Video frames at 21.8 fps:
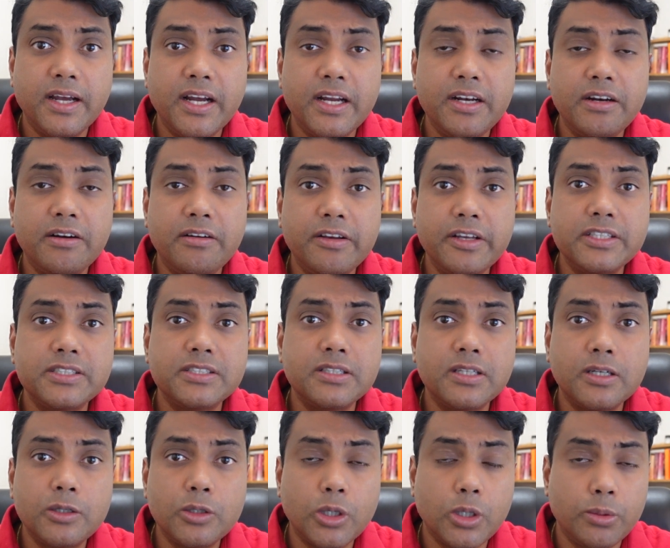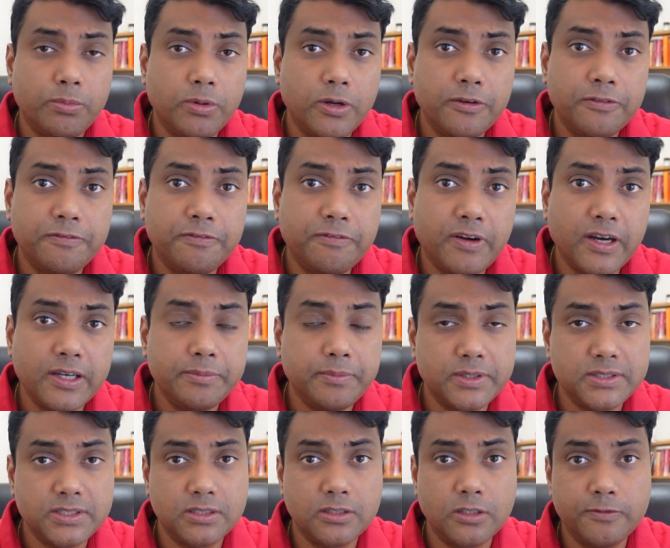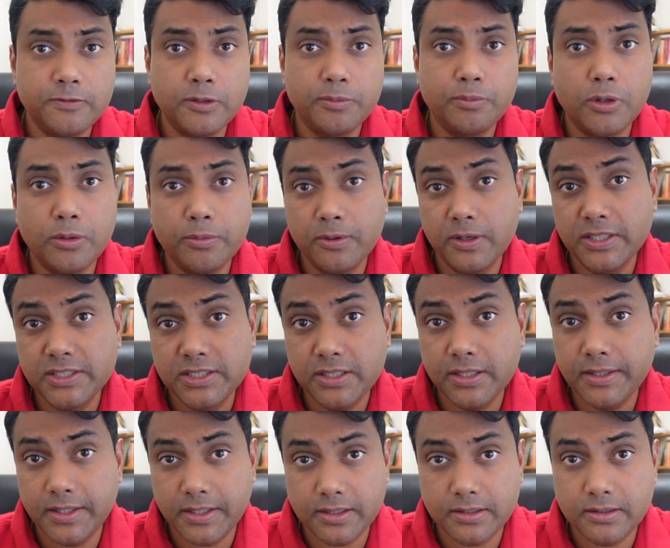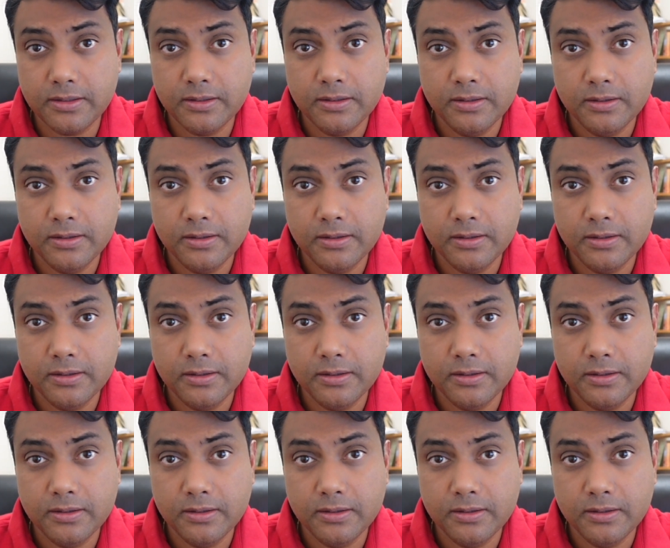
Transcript: and reach the top 5% of the population here?